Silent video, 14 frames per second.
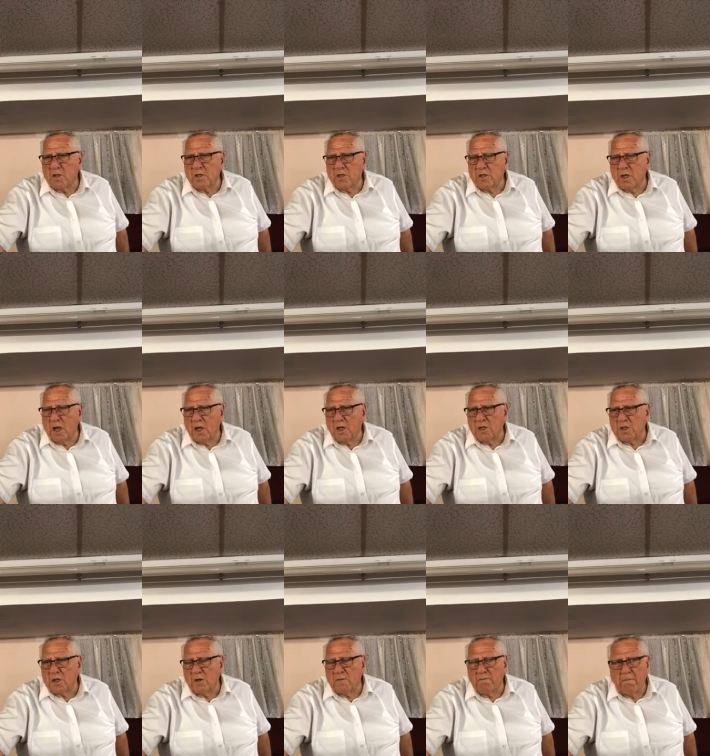I says, thank you,
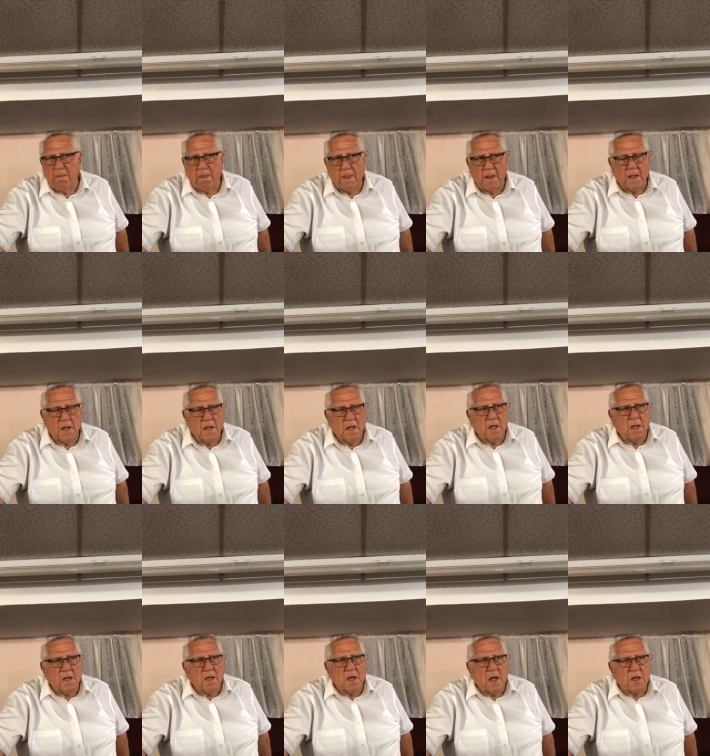son.
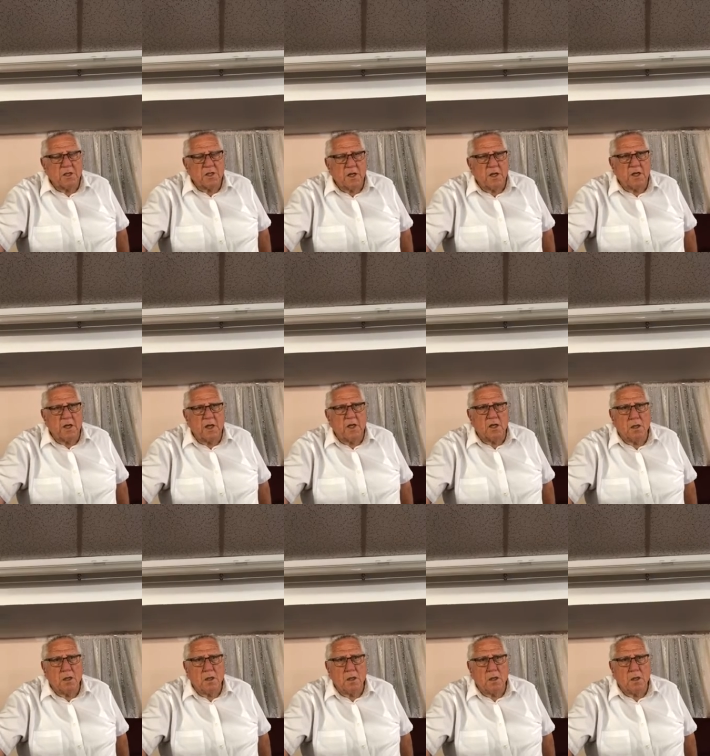I said, uh,